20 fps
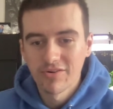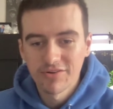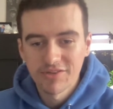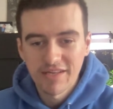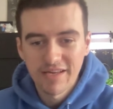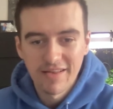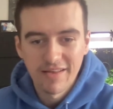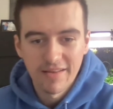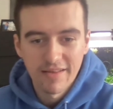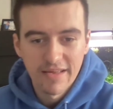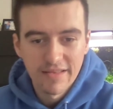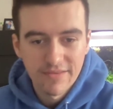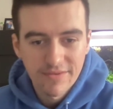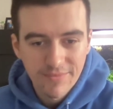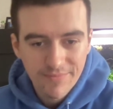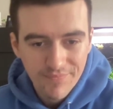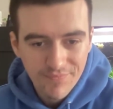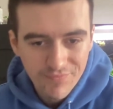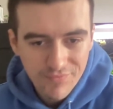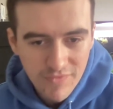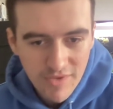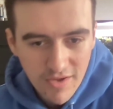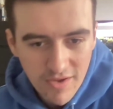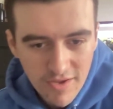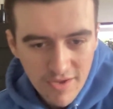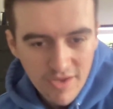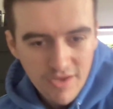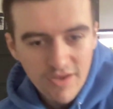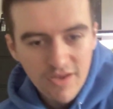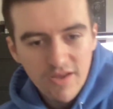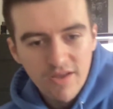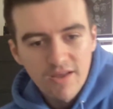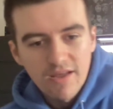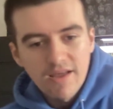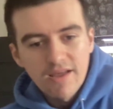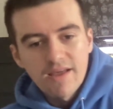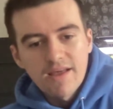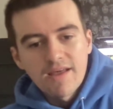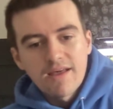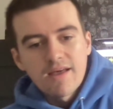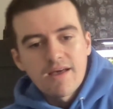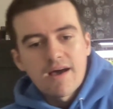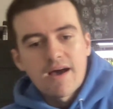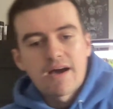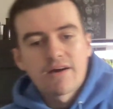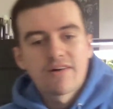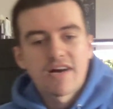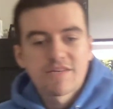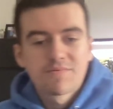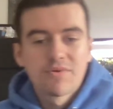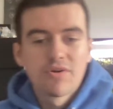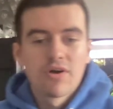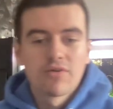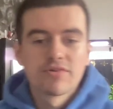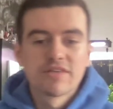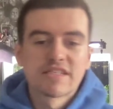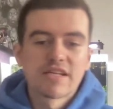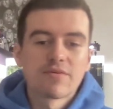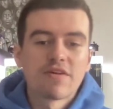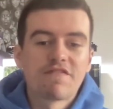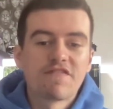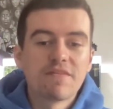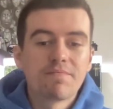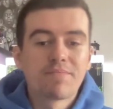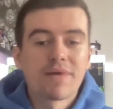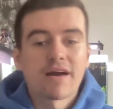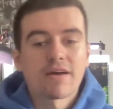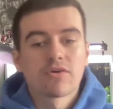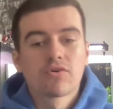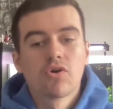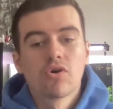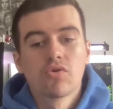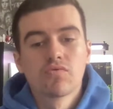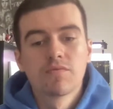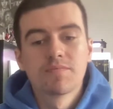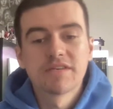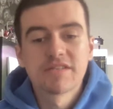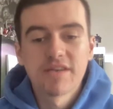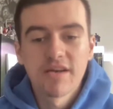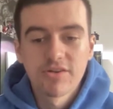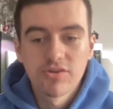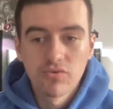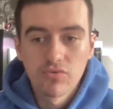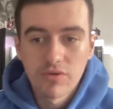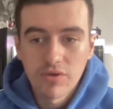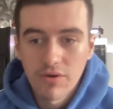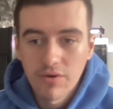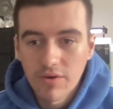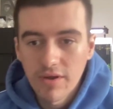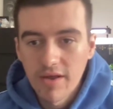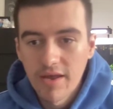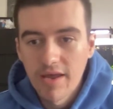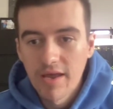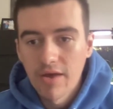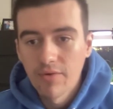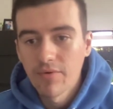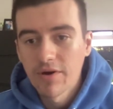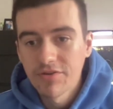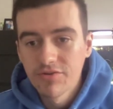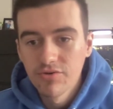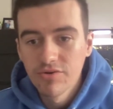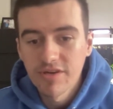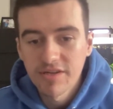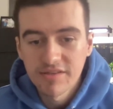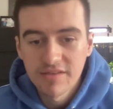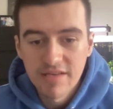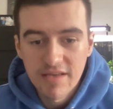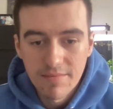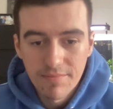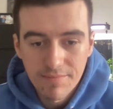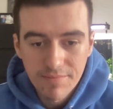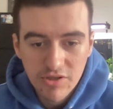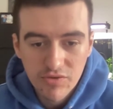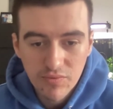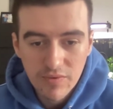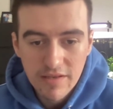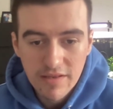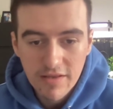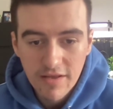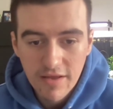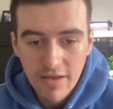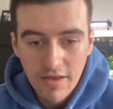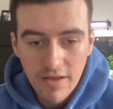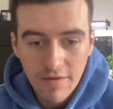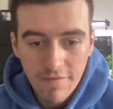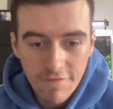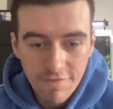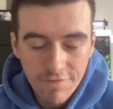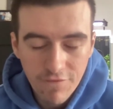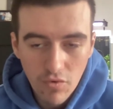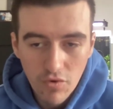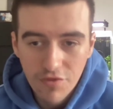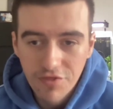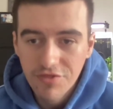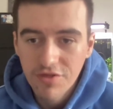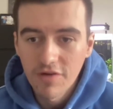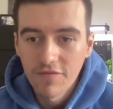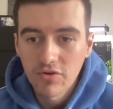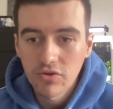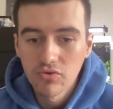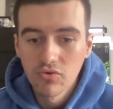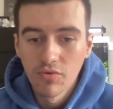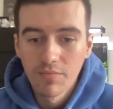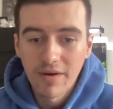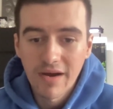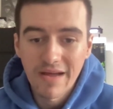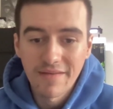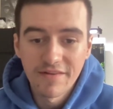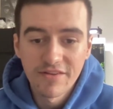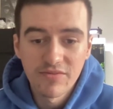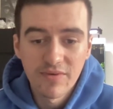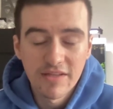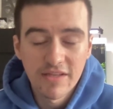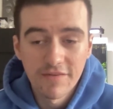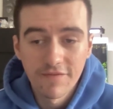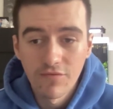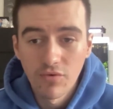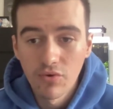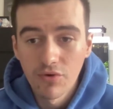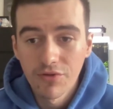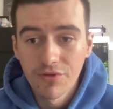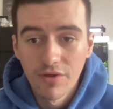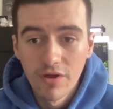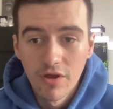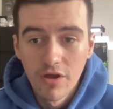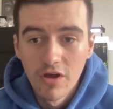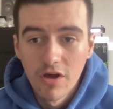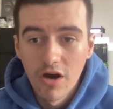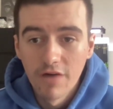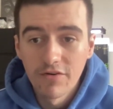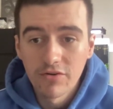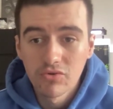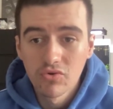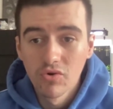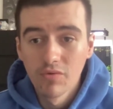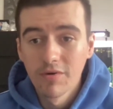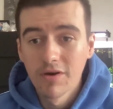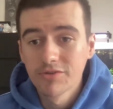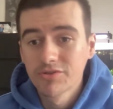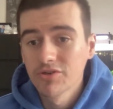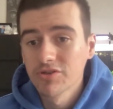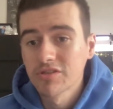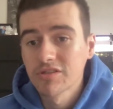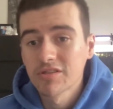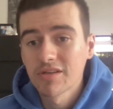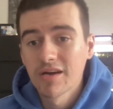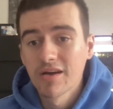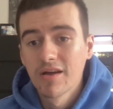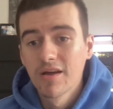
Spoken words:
all together at the end. And last but not least, a wee feedback call will be scheduled with you and your team between the 4th of October and the 24th of October. Just